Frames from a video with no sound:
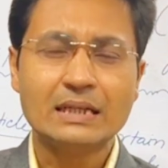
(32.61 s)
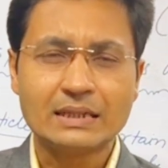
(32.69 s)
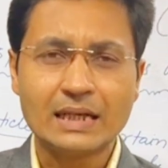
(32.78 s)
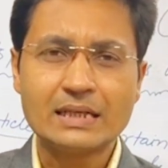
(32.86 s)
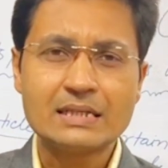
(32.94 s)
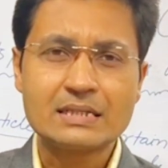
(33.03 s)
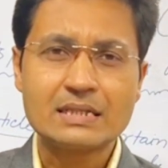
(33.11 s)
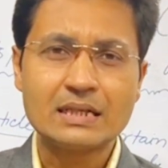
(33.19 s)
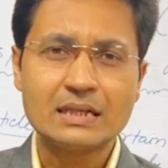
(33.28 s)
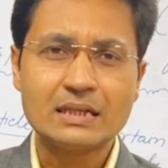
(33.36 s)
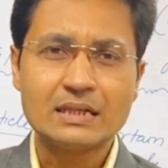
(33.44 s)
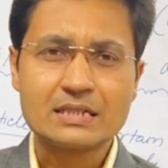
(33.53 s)
That is
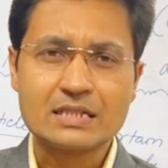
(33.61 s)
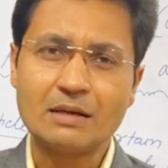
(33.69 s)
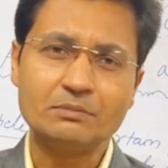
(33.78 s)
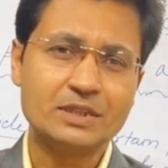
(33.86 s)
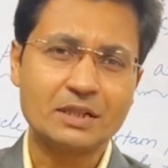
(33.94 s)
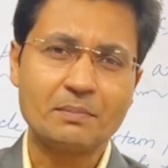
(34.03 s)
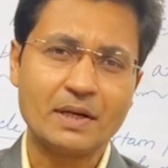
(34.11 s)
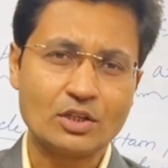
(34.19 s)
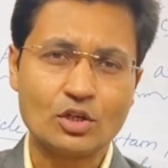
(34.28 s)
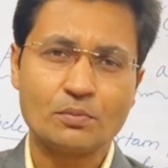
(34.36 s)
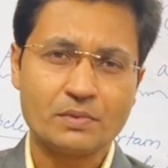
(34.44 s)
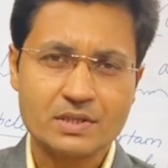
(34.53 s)
the subject matter
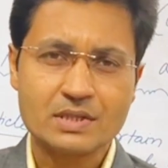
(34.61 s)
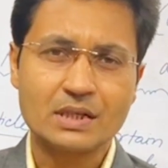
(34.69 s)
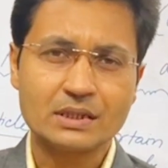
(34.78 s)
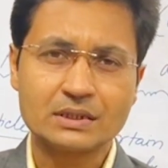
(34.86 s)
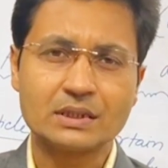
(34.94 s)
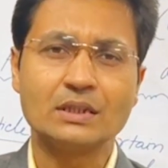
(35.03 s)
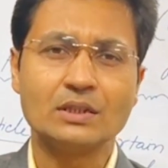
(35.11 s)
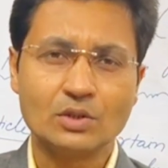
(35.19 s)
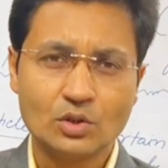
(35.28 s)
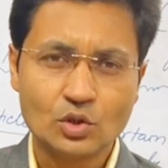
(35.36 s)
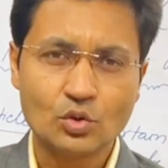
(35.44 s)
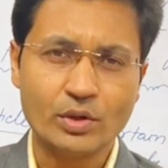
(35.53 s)
of discussion
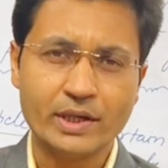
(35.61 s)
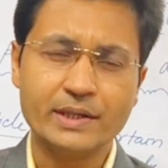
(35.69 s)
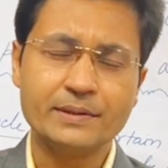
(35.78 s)
today.